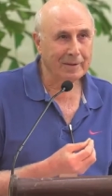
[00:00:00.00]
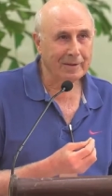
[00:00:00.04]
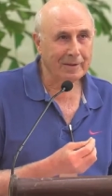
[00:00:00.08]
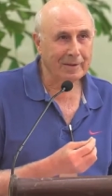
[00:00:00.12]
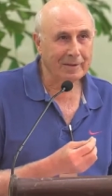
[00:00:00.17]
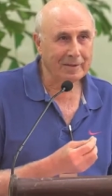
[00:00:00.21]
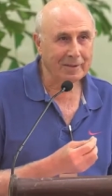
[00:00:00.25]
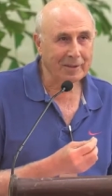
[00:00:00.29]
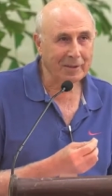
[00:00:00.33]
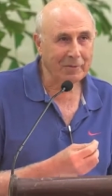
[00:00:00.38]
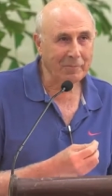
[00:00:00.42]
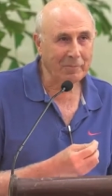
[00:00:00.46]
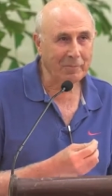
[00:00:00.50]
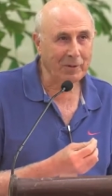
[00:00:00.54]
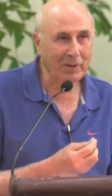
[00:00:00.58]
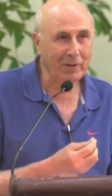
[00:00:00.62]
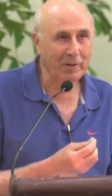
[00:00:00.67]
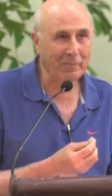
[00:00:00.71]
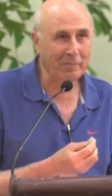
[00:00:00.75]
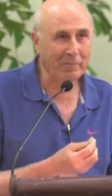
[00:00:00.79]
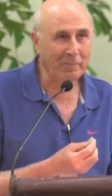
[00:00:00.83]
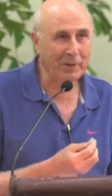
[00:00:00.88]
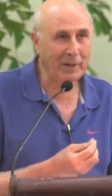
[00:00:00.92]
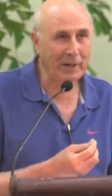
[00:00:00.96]
simple
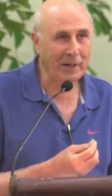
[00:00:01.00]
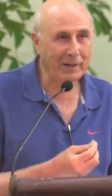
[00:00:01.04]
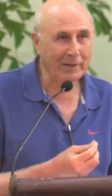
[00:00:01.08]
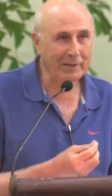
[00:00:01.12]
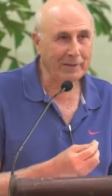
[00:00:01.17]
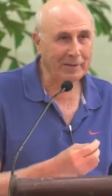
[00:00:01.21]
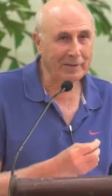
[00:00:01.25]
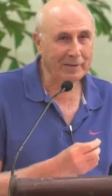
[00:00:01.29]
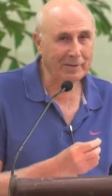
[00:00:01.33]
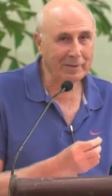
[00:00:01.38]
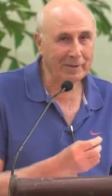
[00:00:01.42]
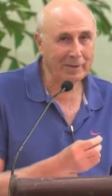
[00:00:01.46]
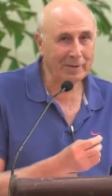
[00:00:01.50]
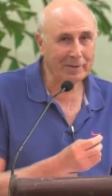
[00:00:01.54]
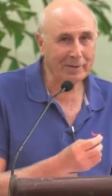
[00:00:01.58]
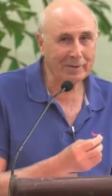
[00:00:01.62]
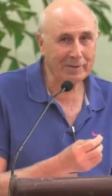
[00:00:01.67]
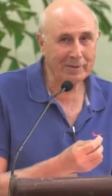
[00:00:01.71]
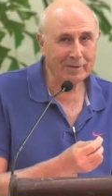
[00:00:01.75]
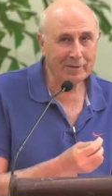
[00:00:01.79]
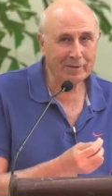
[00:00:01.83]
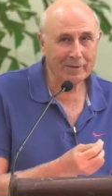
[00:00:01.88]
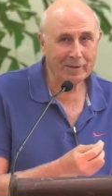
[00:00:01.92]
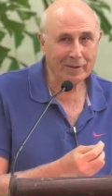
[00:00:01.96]

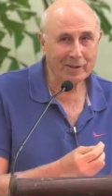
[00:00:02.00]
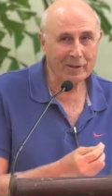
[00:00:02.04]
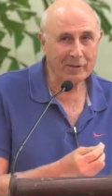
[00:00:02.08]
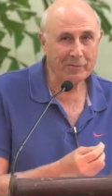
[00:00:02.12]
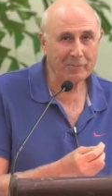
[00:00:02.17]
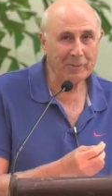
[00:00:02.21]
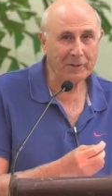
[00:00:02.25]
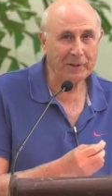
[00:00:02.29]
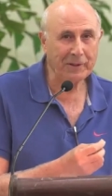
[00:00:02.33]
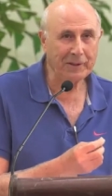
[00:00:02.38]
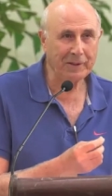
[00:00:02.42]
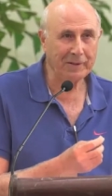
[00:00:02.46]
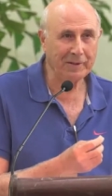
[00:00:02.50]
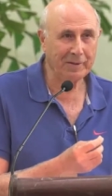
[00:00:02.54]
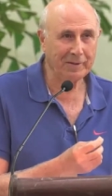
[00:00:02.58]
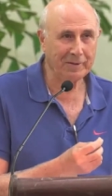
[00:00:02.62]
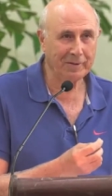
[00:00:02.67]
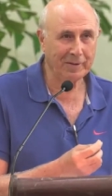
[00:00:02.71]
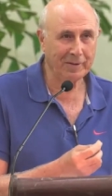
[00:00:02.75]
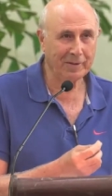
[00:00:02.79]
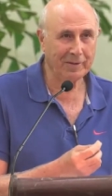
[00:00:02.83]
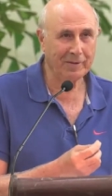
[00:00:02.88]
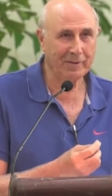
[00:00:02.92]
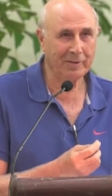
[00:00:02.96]
practices,
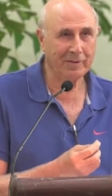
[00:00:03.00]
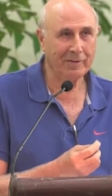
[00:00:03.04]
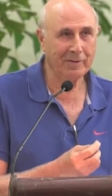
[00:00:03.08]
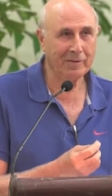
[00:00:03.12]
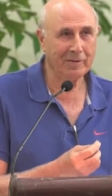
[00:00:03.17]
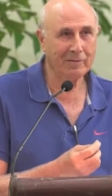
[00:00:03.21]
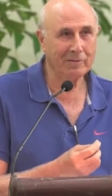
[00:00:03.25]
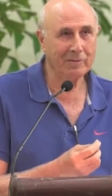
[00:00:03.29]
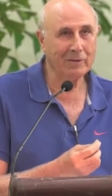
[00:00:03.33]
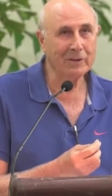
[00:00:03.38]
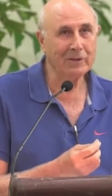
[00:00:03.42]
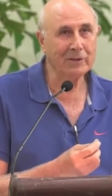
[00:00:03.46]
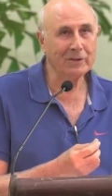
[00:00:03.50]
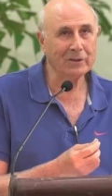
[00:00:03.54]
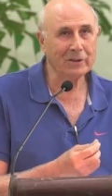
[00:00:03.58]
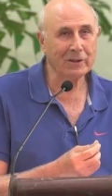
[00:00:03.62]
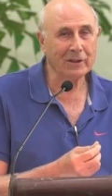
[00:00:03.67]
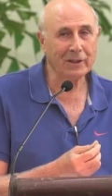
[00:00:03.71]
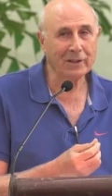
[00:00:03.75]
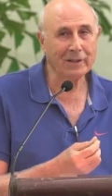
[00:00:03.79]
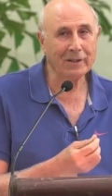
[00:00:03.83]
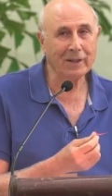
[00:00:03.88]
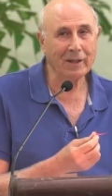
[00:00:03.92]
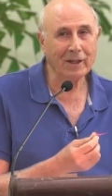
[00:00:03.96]
experiences, which
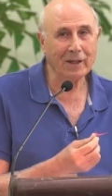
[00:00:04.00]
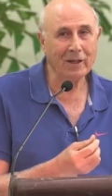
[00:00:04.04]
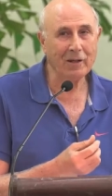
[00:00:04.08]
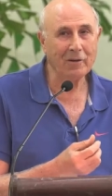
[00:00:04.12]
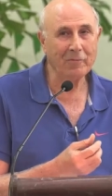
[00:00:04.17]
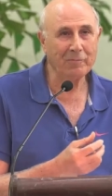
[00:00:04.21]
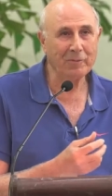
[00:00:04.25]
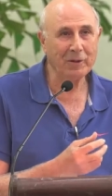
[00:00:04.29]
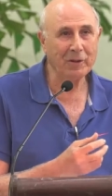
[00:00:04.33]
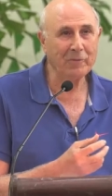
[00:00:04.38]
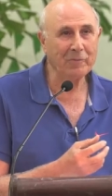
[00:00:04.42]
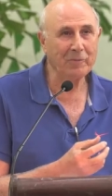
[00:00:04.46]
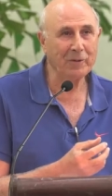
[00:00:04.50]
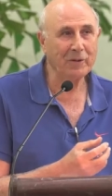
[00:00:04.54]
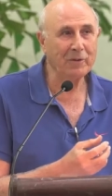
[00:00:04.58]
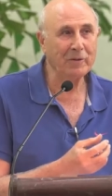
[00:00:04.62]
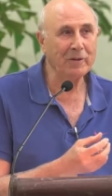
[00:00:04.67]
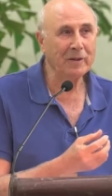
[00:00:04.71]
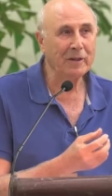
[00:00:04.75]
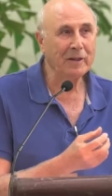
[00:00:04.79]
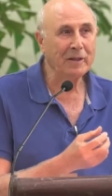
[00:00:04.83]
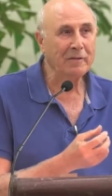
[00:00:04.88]
can help people